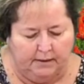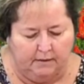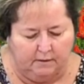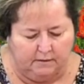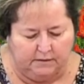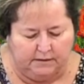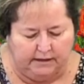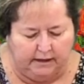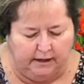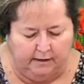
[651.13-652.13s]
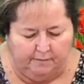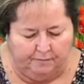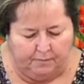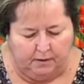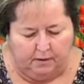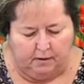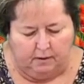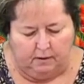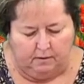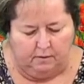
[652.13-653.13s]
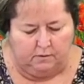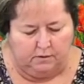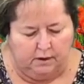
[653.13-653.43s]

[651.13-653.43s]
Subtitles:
little sticky, those